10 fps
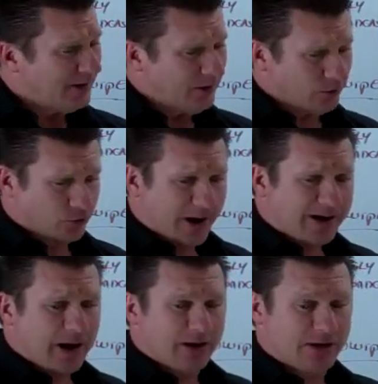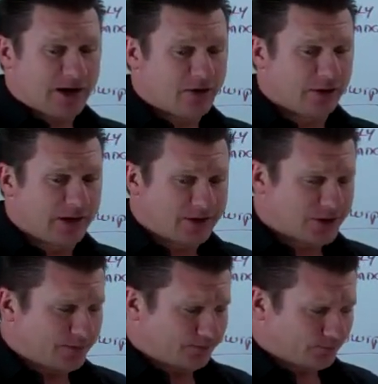You know, try and contact your
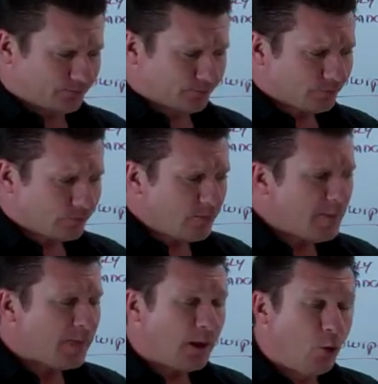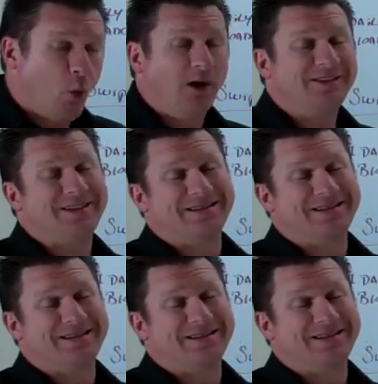list once